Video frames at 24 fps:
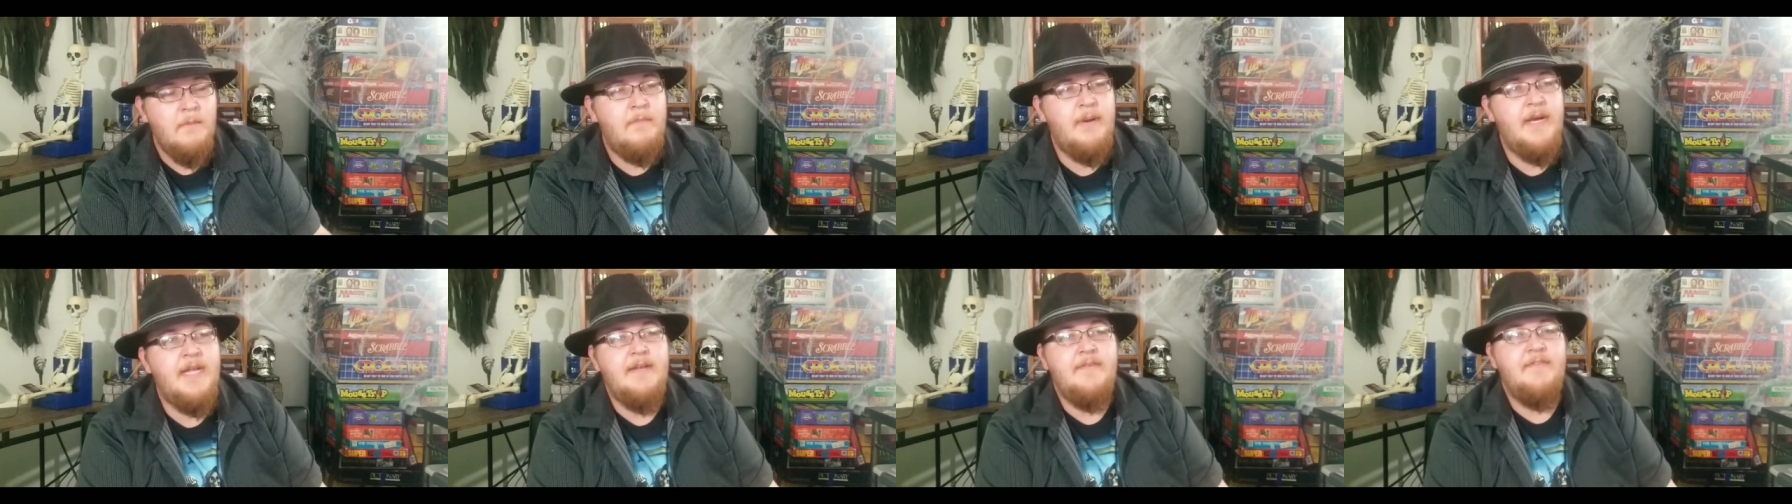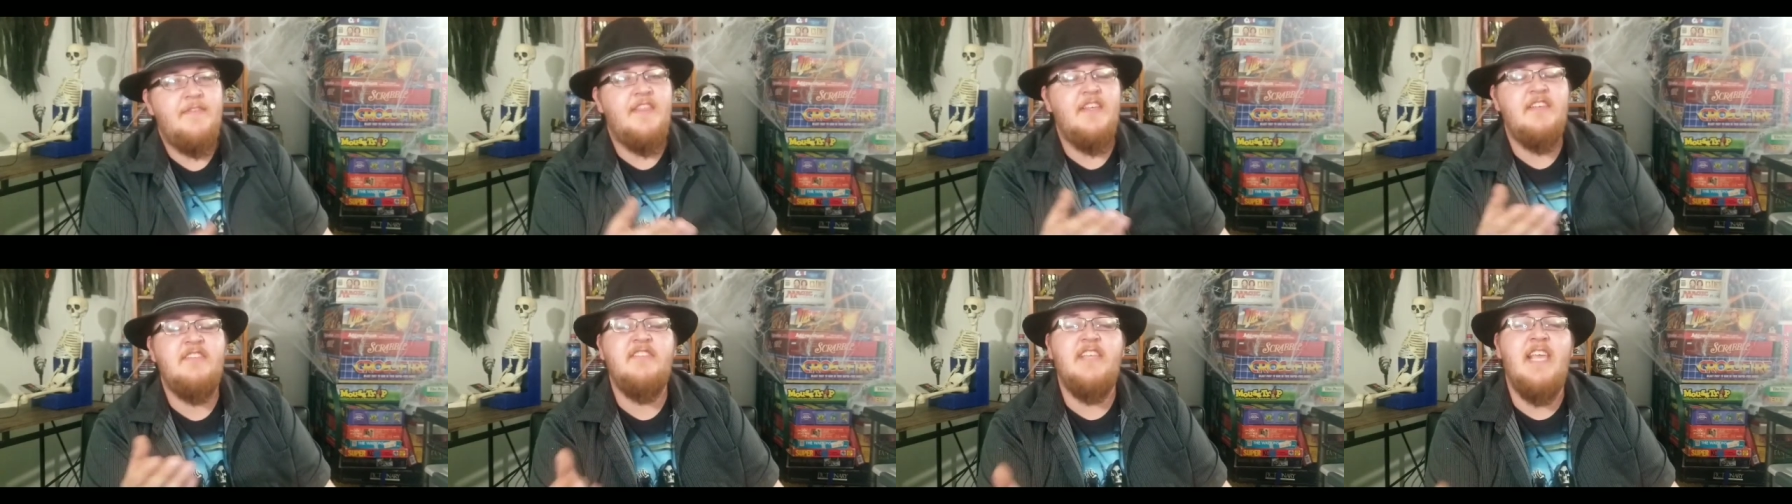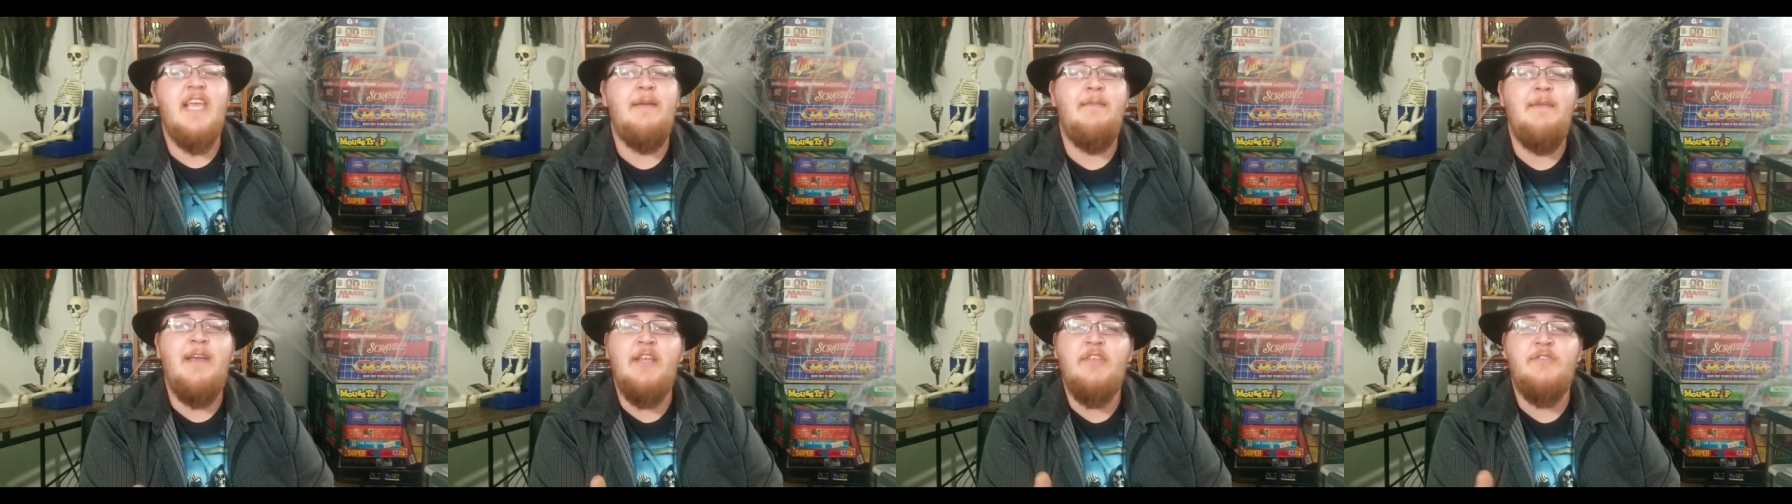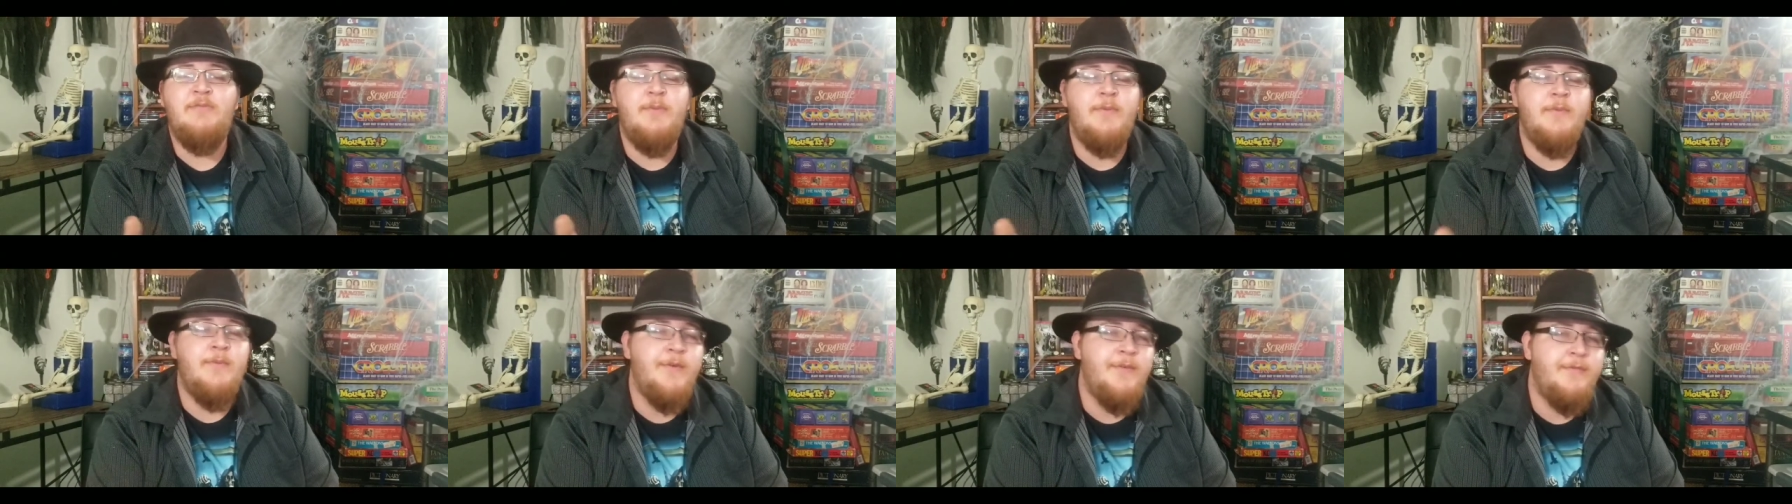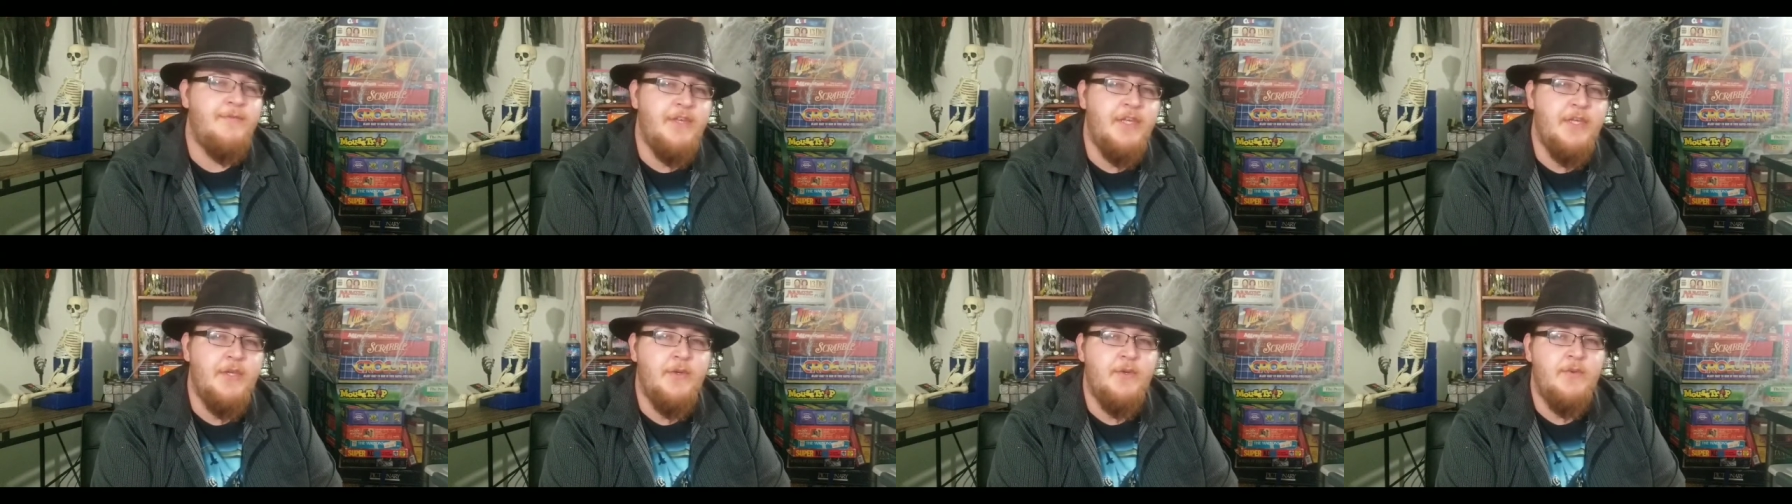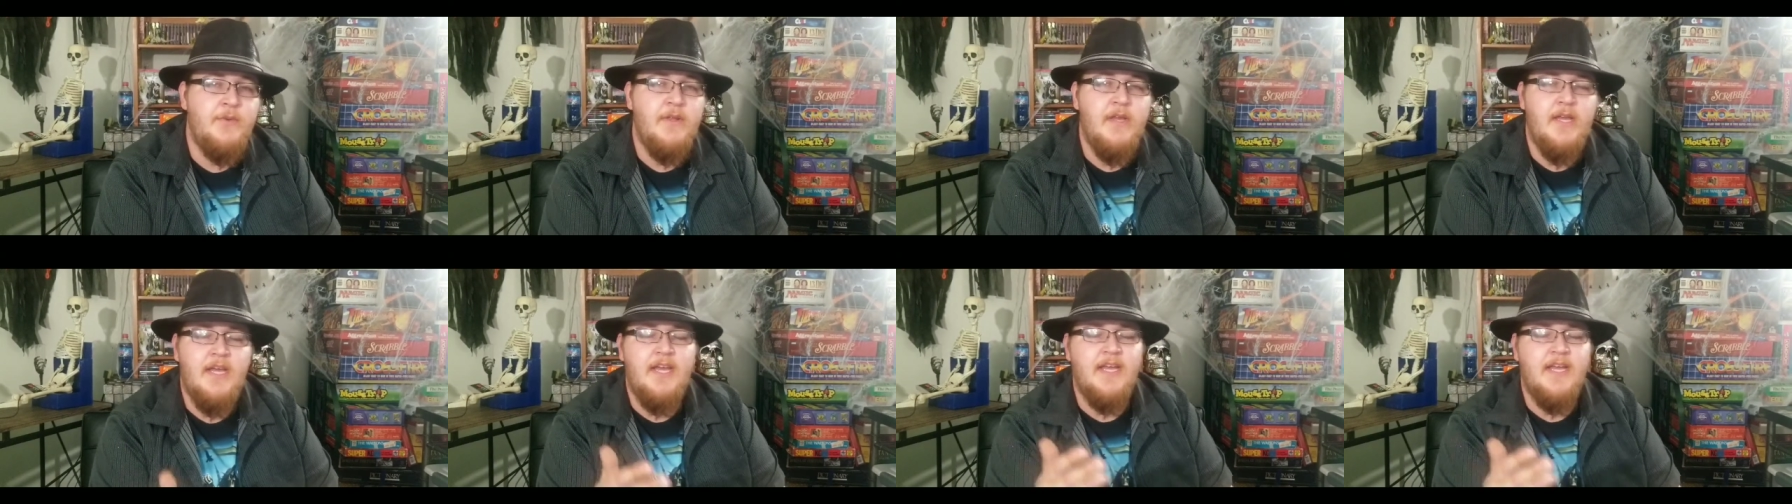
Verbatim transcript: But this game has been reviewed